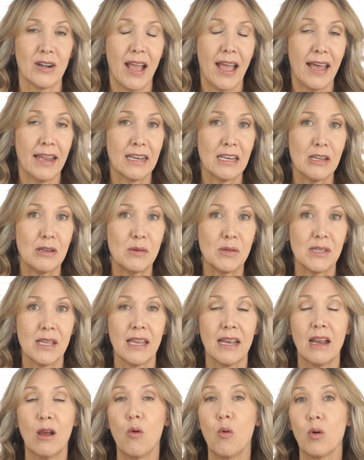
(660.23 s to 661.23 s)
how to use
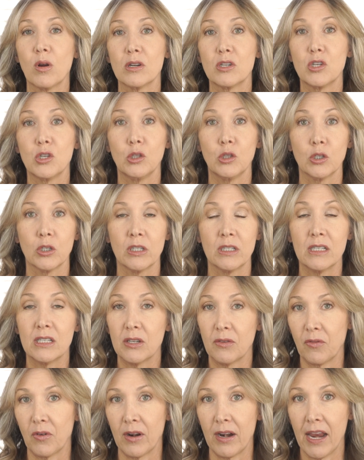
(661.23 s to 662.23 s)
it, or to learn
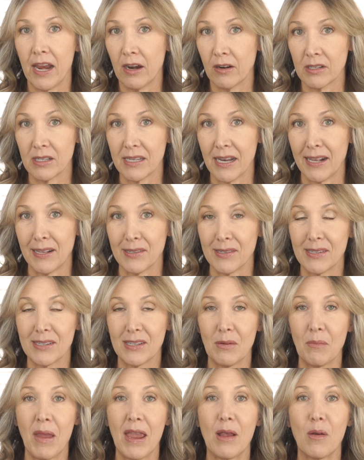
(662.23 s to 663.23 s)
different hairstyles
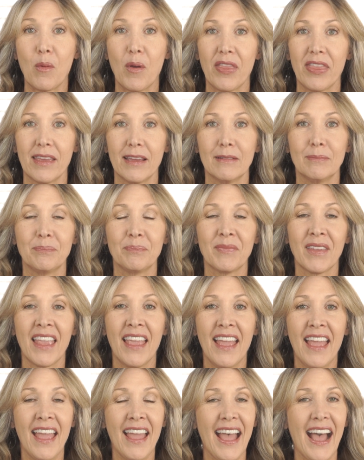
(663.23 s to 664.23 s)
to make with it.
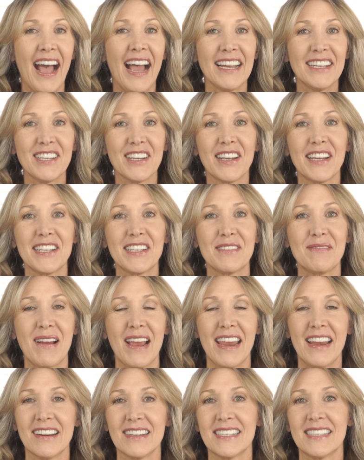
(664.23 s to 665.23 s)
I took it to
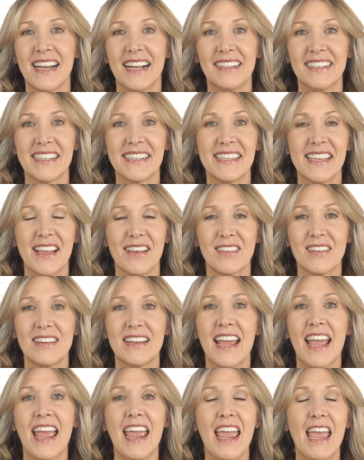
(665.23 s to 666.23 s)
my hairstylist the other
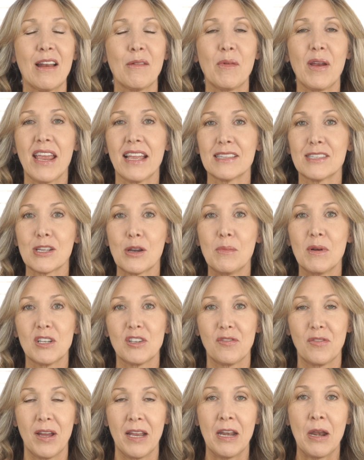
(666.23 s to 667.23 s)
day, and we had so much
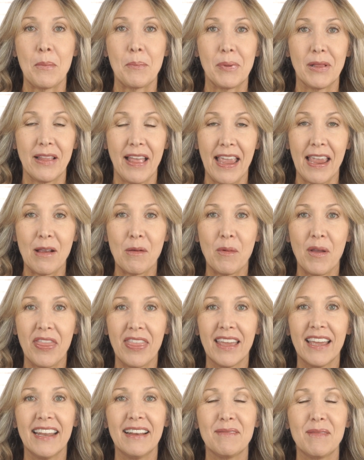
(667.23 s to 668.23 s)
fun playing with
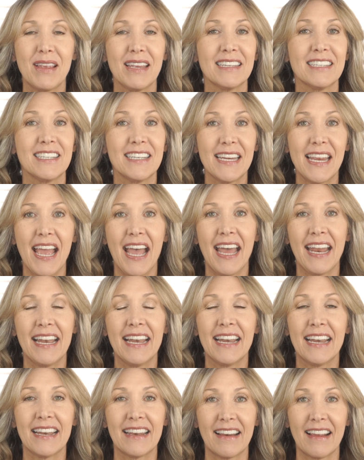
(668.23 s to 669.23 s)
it because she
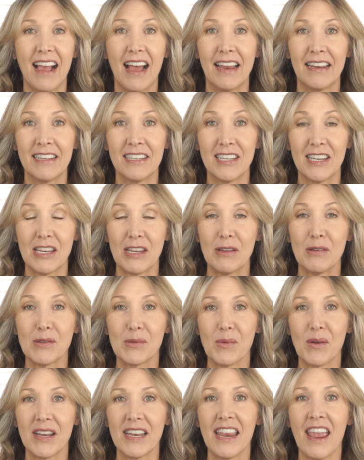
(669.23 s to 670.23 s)
hadn't gotten to use
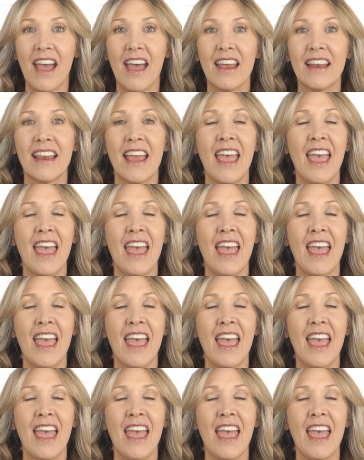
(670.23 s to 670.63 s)
one yet.